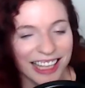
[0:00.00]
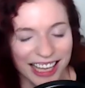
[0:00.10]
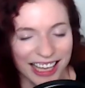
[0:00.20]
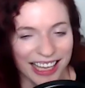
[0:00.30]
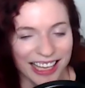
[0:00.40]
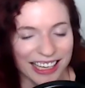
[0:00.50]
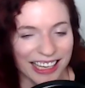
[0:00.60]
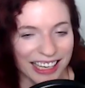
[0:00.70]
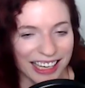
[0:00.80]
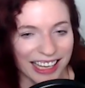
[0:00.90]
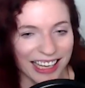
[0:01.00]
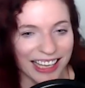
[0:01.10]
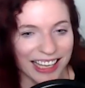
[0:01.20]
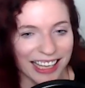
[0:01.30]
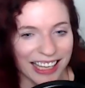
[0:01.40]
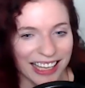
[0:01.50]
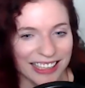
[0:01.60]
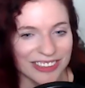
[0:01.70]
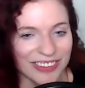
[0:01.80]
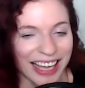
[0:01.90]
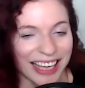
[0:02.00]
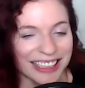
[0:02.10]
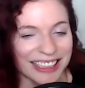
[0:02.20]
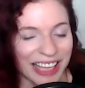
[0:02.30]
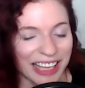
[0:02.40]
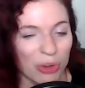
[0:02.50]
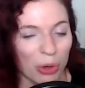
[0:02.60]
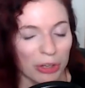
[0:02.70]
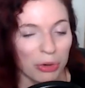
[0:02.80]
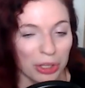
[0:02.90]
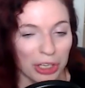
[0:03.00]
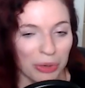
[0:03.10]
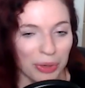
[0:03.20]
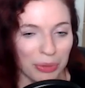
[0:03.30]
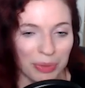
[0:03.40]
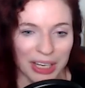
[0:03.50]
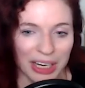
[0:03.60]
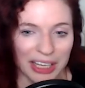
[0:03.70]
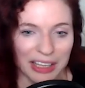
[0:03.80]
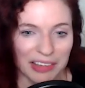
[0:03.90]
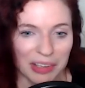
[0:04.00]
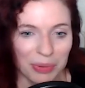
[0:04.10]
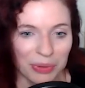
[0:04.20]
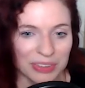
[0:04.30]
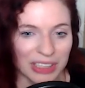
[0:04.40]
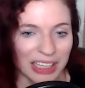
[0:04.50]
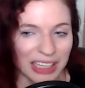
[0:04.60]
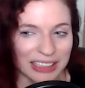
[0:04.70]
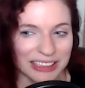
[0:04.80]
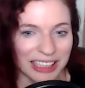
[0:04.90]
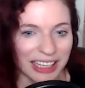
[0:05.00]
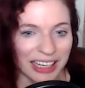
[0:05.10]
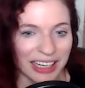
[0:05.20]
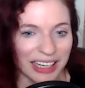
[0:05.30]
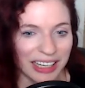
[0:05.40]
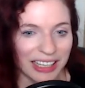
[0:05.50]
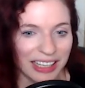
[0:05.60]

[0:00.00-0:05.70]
And yeah, I totally know what you mean. I can see both sides there.